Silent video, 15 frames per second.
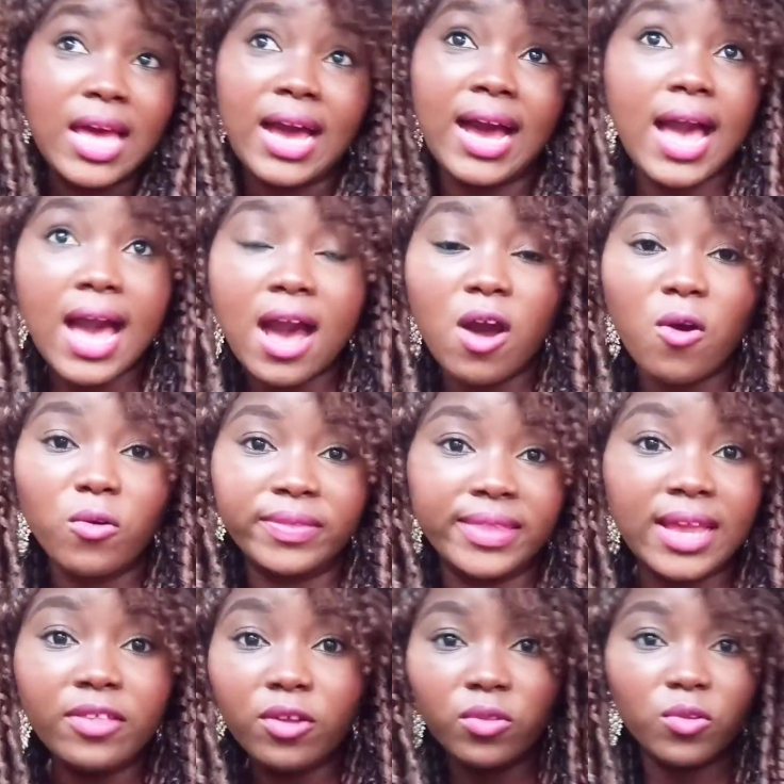how
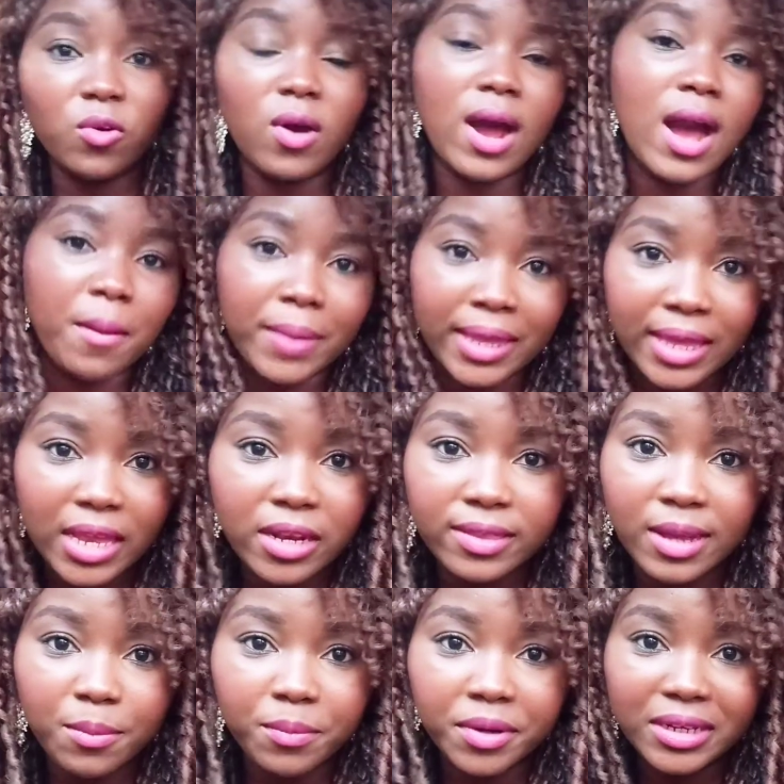they don't know how I'm getting
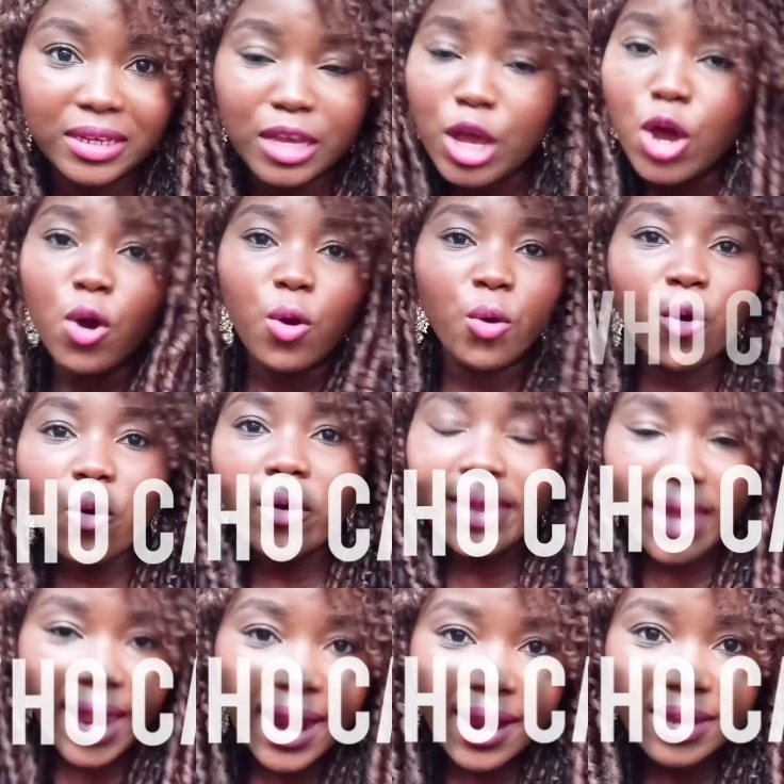that money. Who
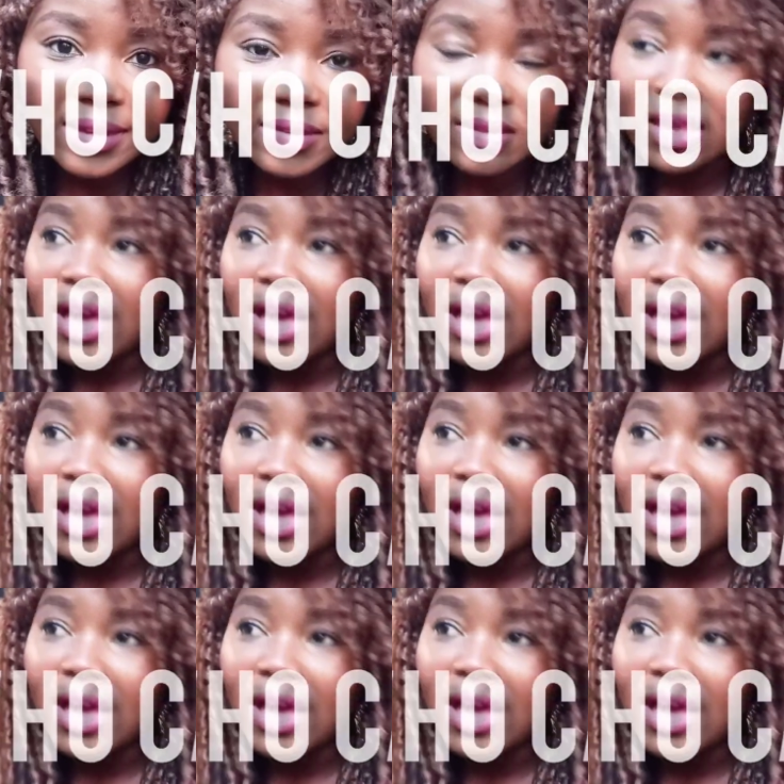cares?